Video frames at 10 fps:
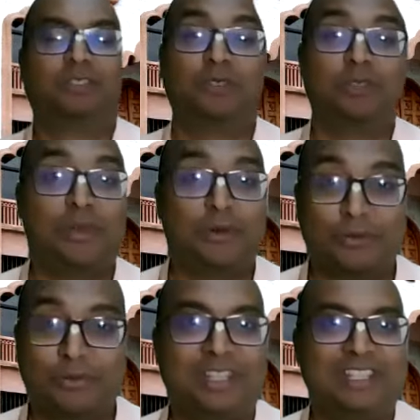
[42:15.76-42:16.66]
So
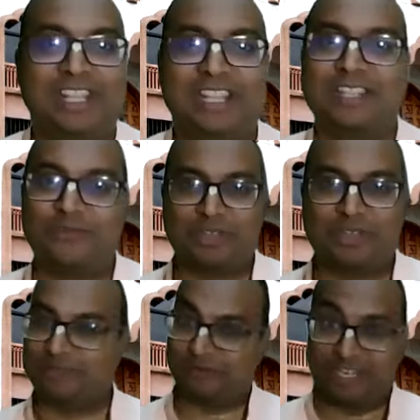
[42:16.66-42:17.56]
these
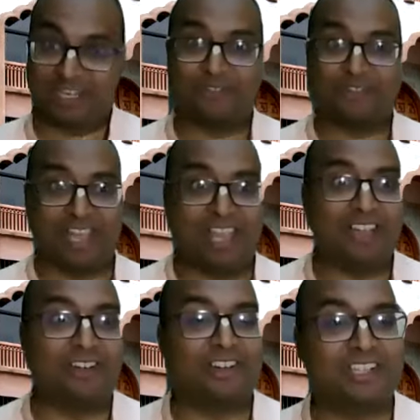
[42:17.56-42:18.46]
devotees are wondering,
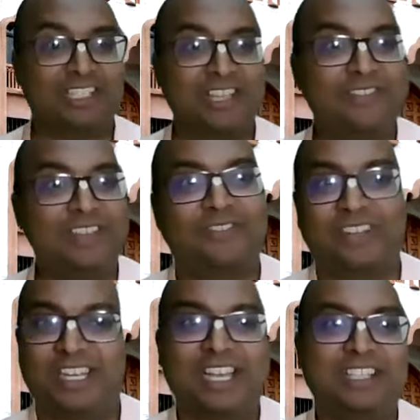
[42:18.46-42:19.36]
okay, God is giving,
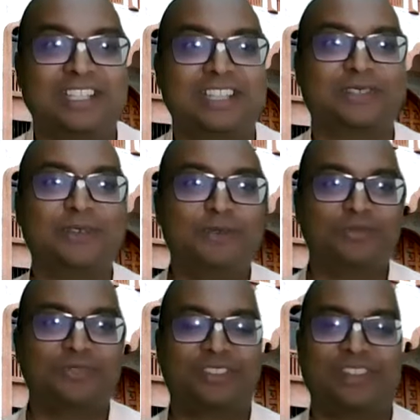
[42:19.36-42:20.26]
very nice, let's go.